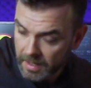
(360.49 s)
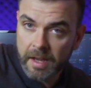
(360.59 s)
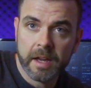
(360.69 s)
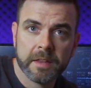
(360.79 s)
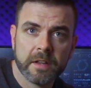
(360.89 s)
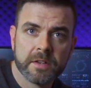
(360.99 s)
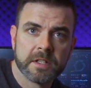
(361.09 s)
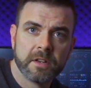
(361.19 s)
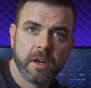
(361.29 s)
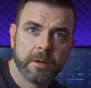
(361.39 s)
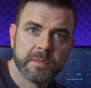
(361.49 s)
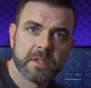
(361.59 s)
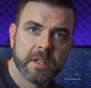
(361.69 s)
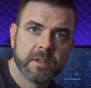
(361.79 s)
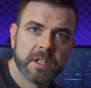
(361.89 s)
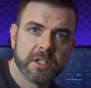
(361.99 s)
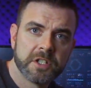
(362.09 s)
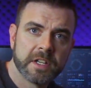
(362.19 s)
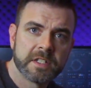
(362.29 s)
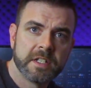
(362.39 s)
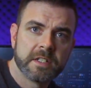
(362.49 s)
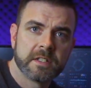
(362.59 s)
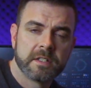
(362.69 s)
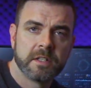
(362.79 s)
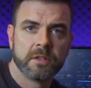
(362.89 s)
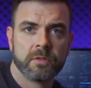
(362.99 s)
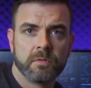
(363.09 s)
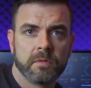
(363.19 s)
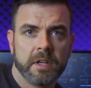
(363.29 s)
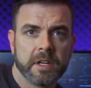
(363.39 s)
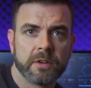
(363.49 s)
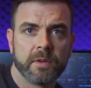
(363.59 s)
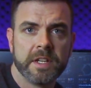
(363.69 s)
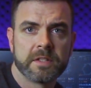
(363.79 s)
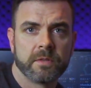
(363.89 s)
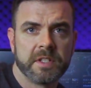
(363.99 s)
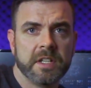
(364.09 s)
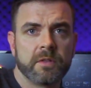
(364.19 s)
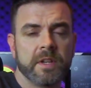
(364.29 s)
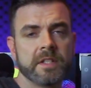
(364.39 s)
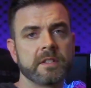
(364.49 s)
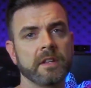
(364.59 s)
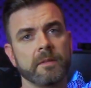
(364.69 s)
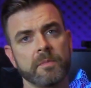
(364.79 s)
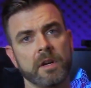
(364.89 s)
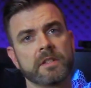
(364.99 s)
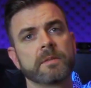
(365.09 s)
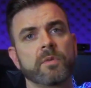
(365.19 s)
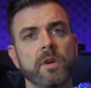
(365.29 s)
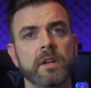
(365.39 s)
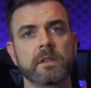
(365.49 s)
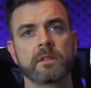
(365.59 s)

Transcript: there's a knob so that you can adjust it to increase or decrease the lumbar support,